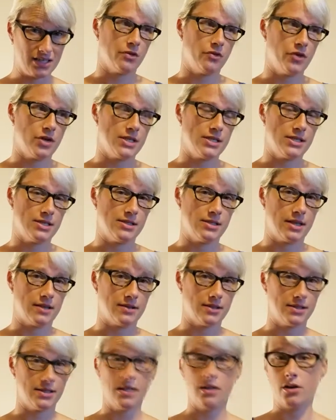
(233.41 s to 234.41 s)
For instance, at
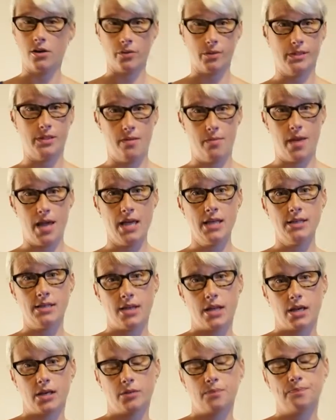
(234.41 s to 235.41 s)
the center, it was
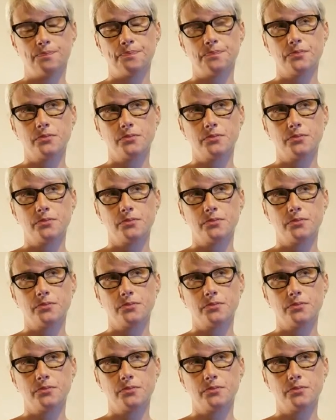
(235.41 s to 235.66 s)
amazing,